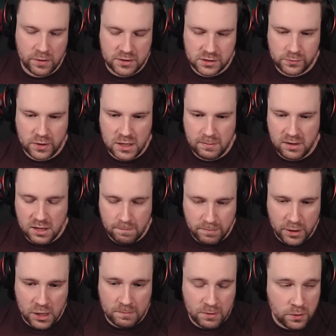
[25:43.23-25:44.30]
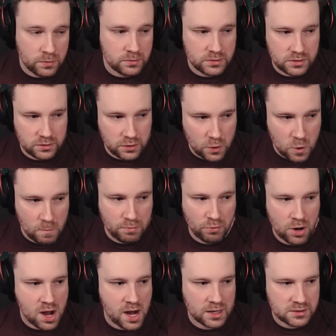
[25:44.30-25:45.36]
This is going to be the bare bones, no
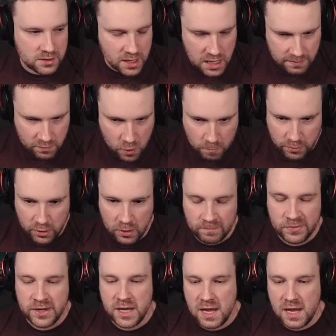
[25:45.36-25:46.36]
procs kind of opener.